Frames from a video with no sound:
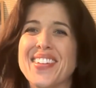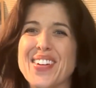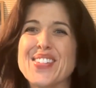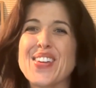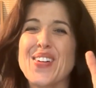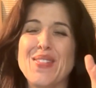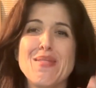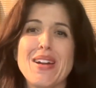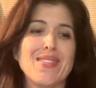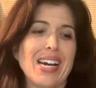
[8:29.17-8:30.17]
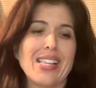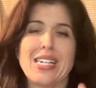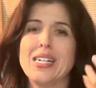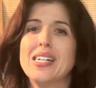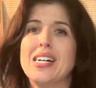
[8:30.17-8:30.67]
So maybe I've got like
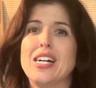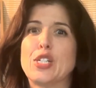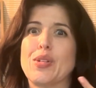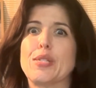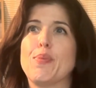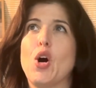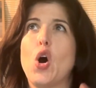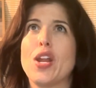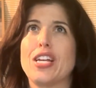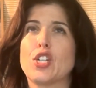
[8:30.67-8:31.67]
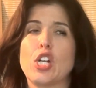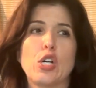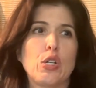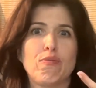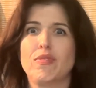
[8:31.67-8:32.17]
a stress ball and I start
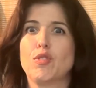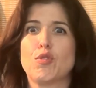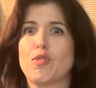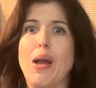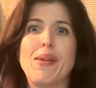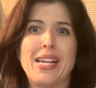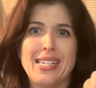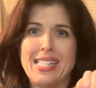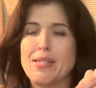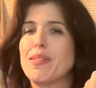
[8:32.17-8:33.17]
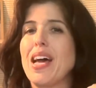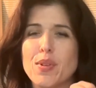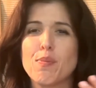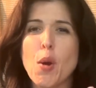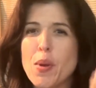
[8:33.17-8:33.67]
grabbing it to get some of that
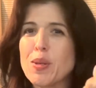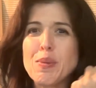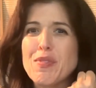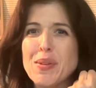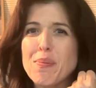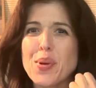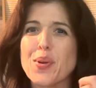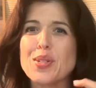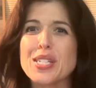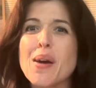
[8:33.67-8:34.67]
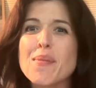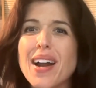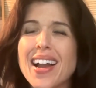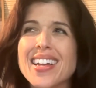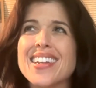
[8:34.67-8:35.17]
proprioceptive input or some
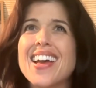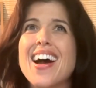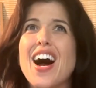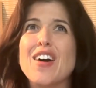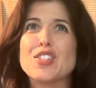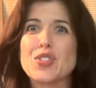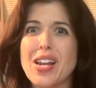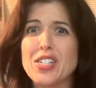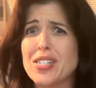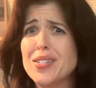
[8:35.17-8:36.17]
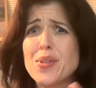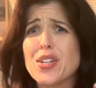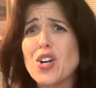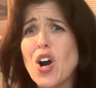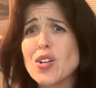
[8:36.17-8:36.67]
kind of strategy. In the
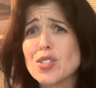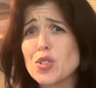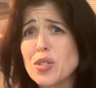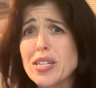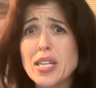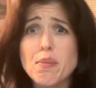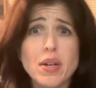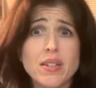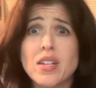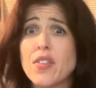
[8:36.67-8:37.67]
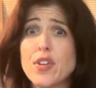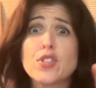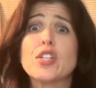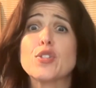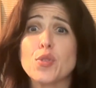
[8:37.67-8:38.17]
car is a little tricky, but there's
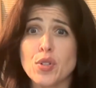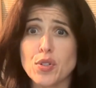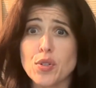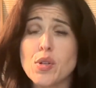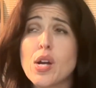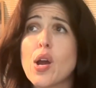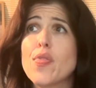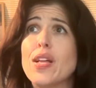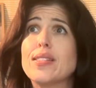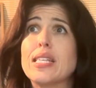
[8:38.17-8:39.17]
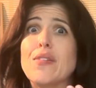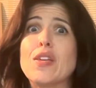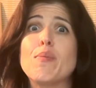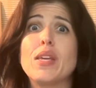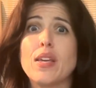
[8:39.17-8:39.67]
things you can do that's
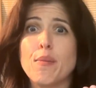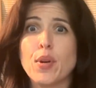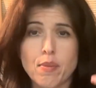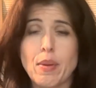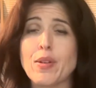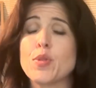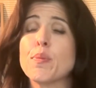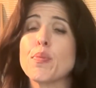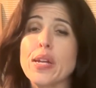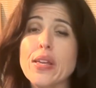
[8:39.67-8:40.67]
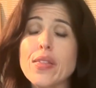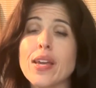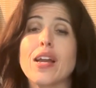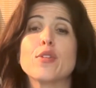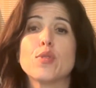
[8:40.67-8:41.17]
giving me input. Maybe I do some breathing.
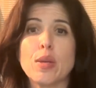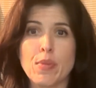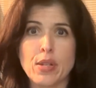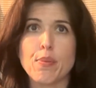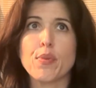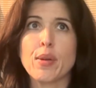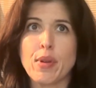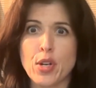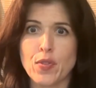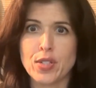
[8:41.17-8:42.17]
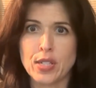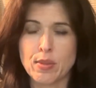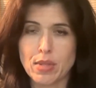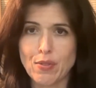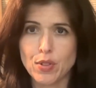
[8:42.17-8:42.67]
I do something to bring my nervous system
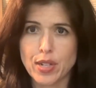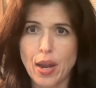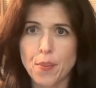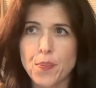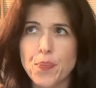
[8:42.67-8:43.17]
level down.